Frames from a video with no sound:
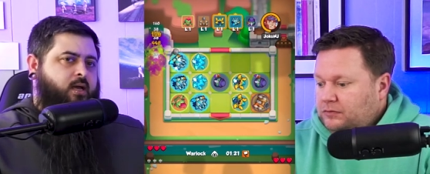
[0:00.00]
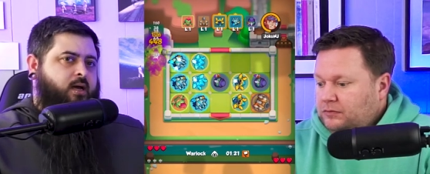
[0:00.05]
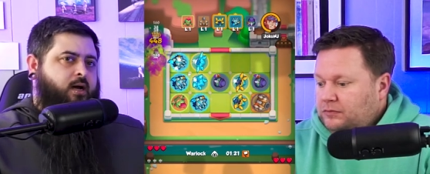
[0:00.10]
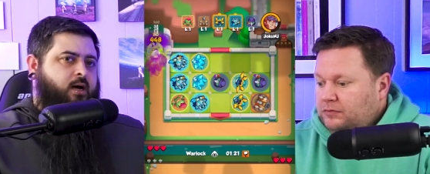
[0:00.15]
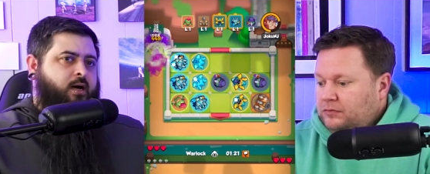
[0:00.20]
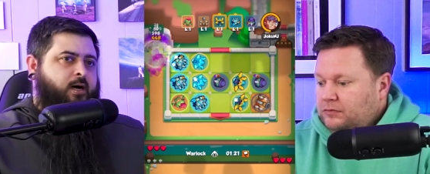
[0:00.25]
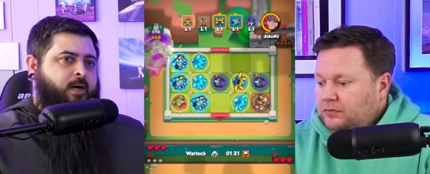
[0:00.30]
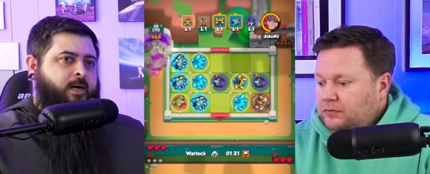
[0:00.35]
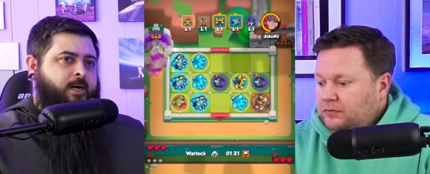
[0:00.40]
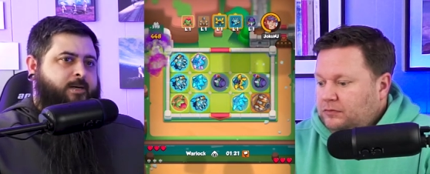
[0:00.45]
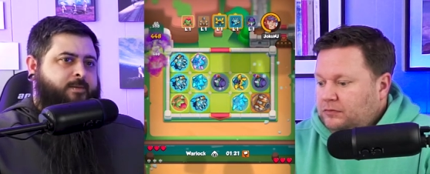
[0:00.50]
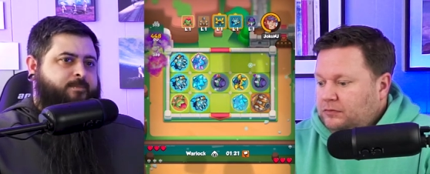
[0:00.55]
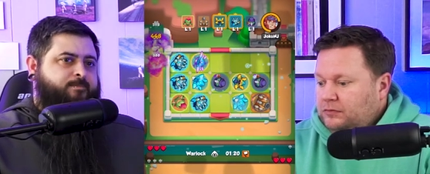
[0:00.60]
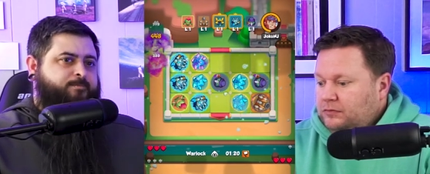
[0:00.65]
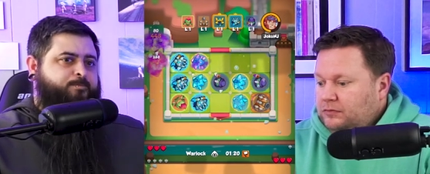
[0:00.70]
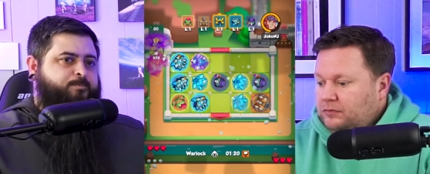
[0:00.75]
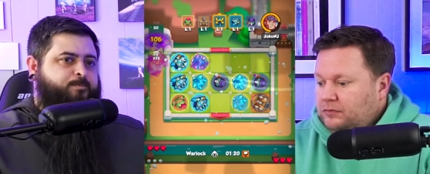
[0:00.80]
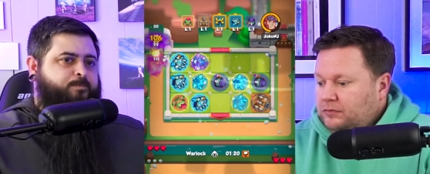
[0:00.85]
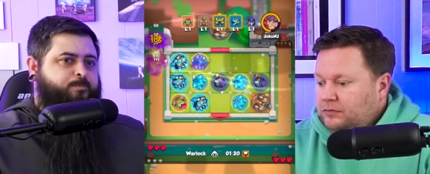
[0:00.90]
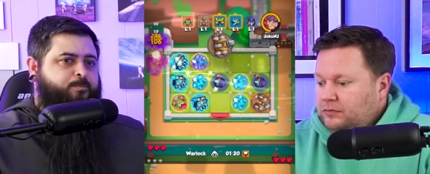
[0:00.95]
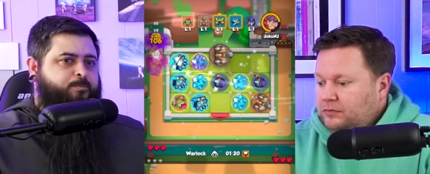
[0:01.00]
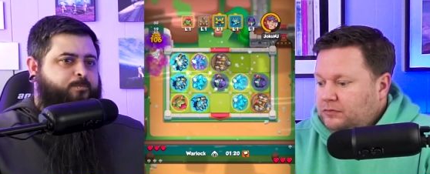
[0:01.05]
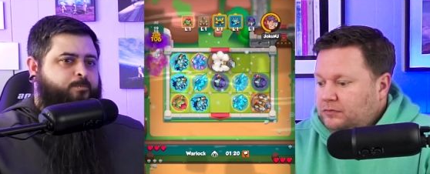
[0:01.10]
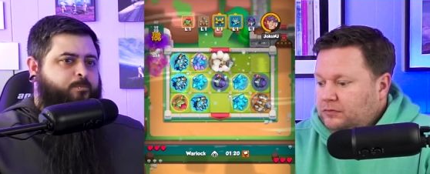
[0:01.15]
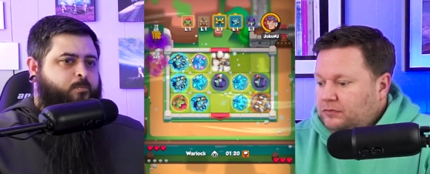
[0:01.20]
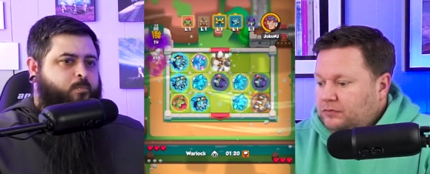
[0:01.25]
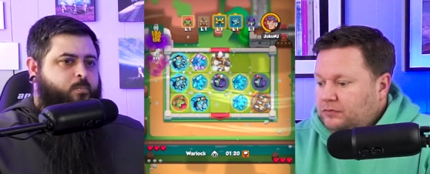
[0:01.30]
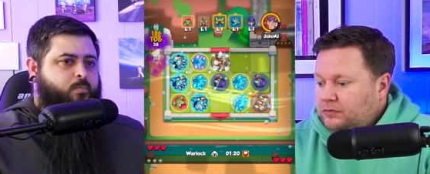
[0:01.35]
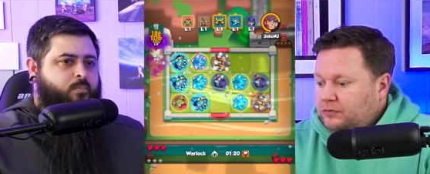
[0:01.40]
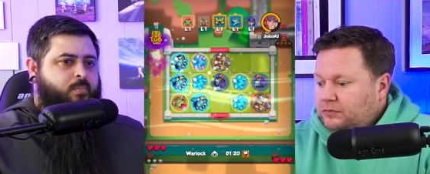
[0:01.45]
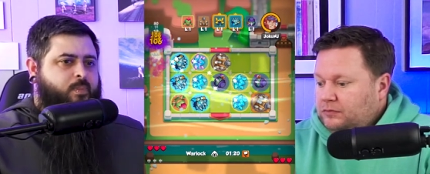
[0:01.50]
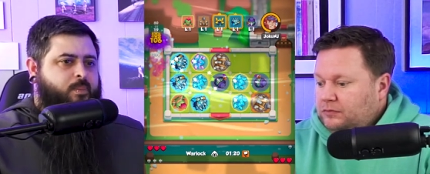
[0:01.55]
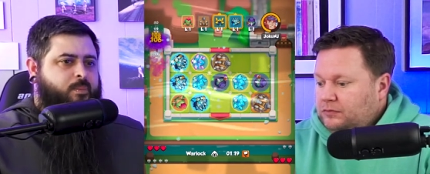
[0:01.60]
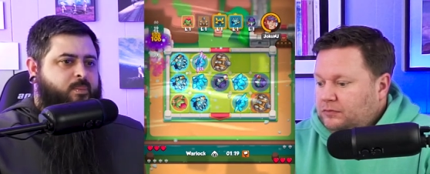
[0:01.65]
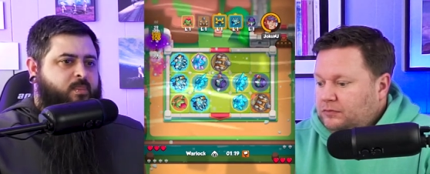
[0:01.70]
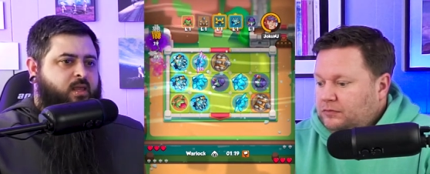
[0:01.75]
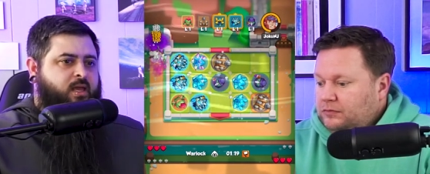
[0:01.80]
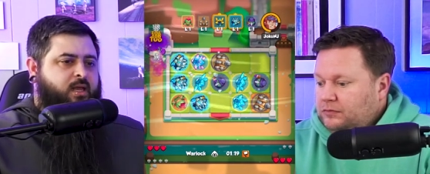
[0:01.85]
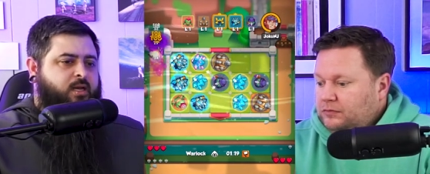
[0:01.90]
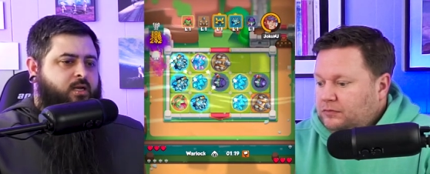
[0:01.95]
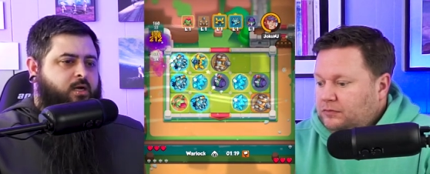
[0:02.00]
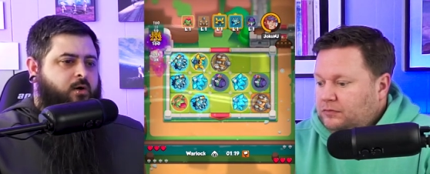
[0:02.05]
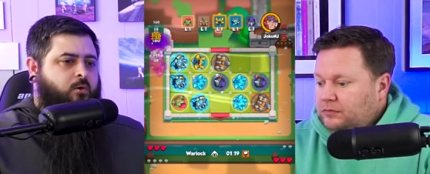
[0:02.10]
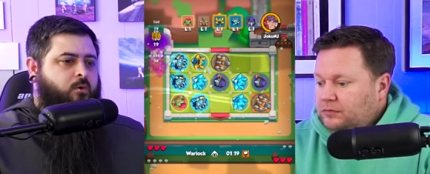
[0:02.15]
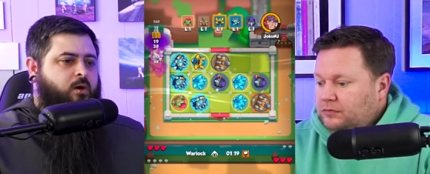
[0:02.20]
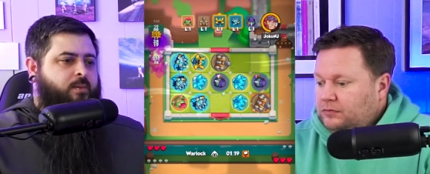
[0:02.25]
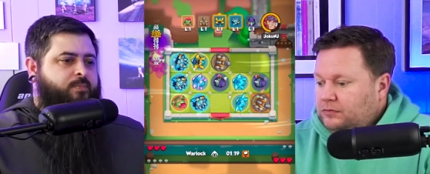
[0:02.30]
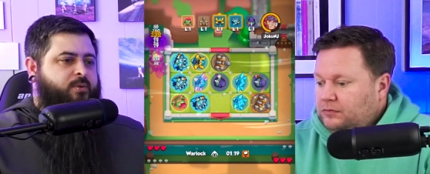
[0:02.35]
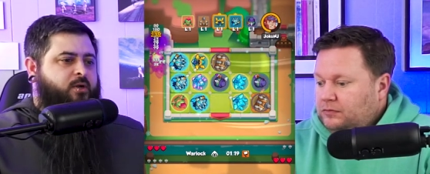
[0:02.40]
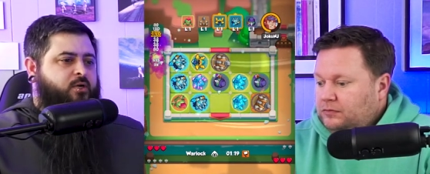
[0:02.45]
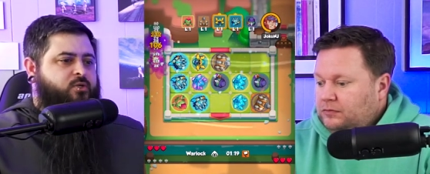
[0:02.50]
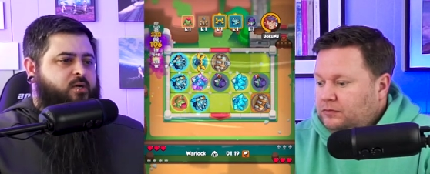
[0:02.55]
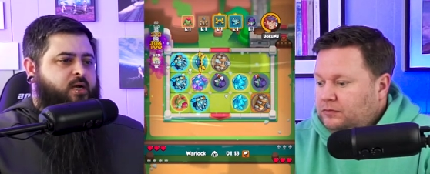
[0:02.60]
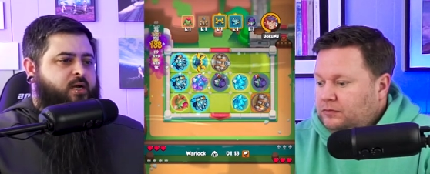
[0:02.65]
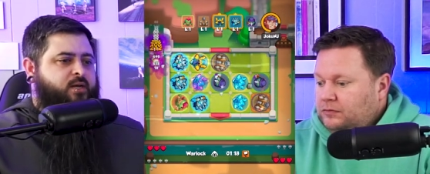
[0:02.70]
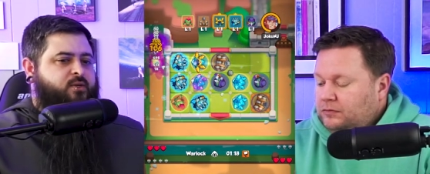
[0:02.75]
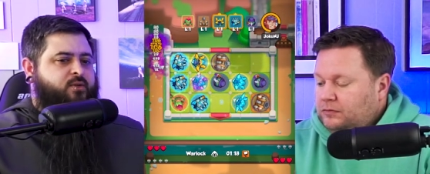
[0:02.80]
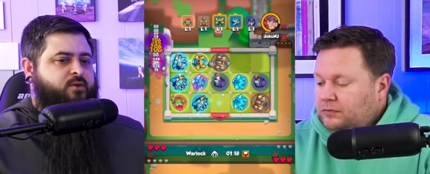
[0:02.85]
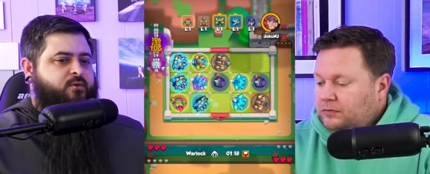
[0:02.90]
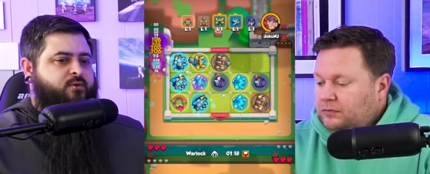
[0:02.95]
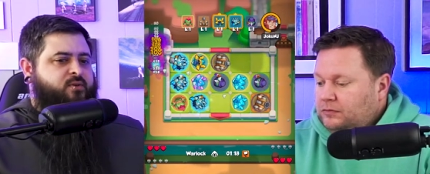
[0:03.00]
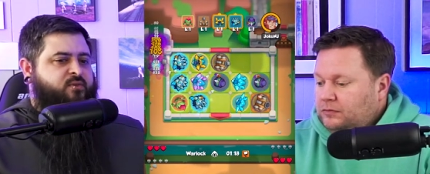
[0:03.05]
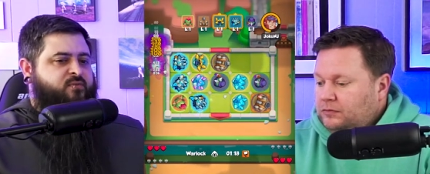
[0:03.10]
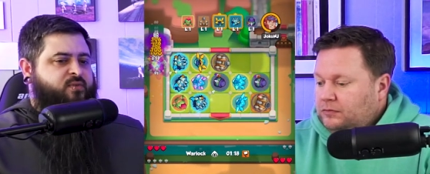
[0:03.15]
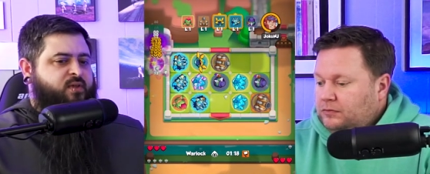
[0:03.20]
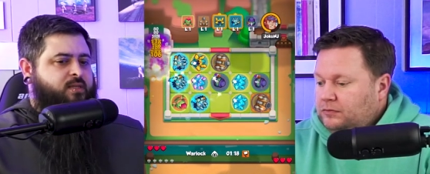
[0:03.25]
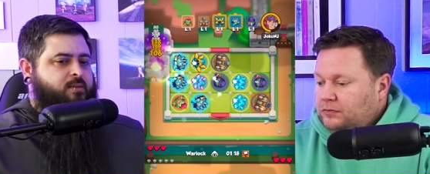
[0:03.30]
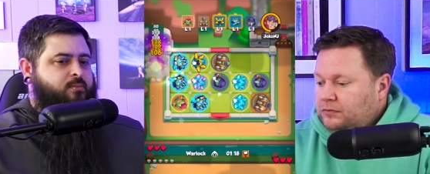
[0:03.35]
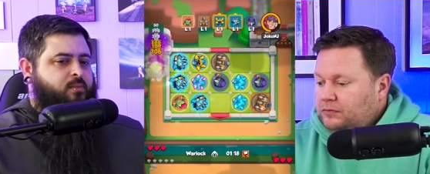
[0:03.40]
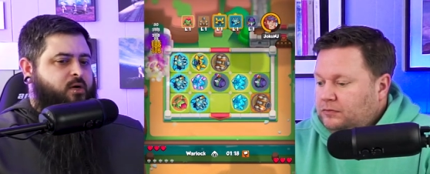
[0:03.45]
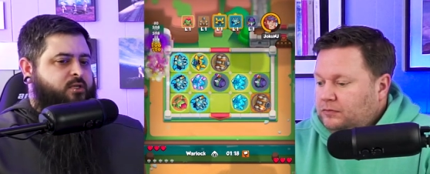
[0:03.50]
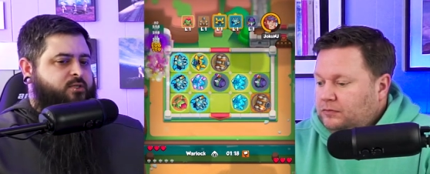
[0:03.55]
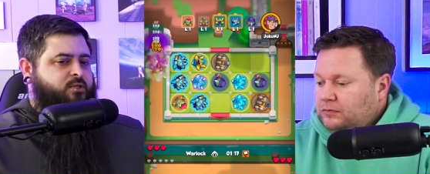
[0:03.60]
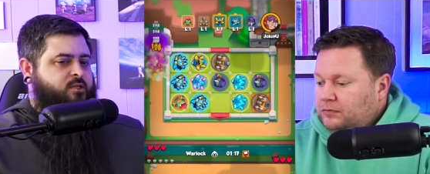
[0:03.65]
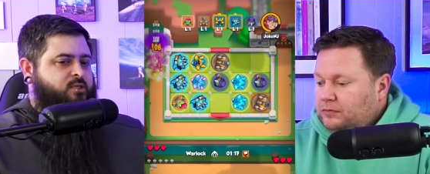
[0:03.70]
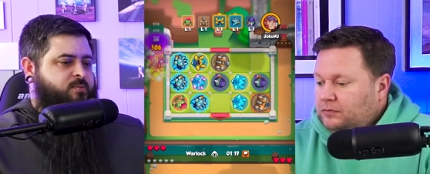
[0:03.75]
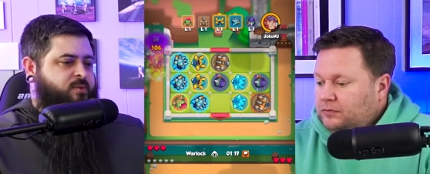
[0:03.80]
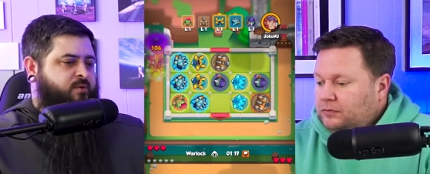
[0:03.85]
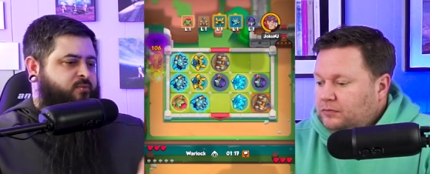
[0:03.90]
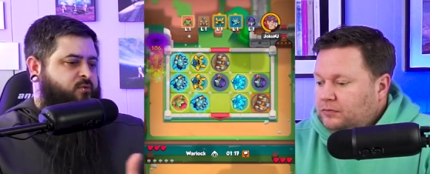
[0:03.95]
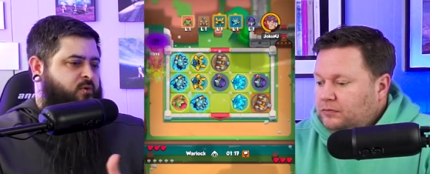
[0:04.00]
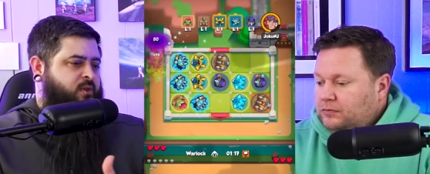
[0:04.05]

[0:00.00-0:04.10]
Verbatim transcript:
Speaker 1: Um, in co-op, you're trying to defeat the monsters before